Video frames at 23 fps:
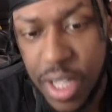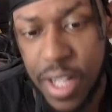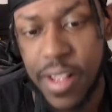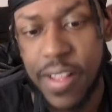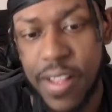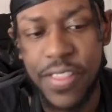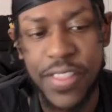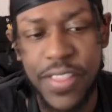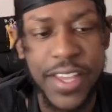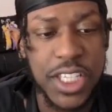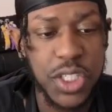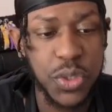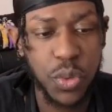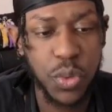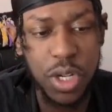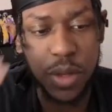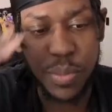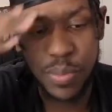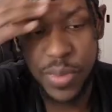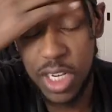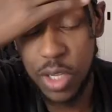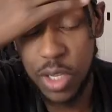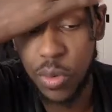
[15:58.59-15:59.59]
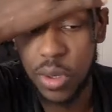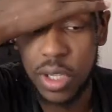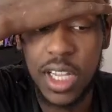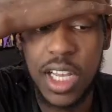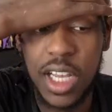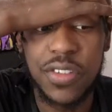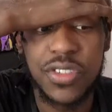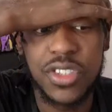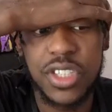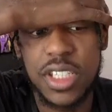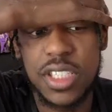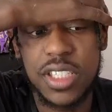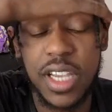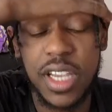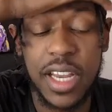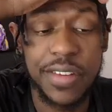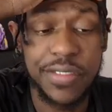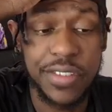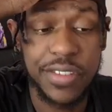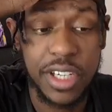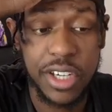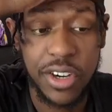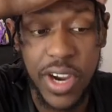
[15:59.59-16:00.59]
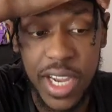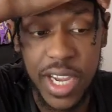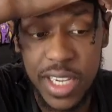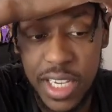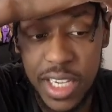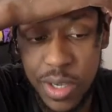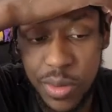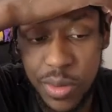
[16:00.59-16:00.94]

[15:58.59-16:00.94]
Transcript: This one, Minnie will love. She's kind of a crackhead when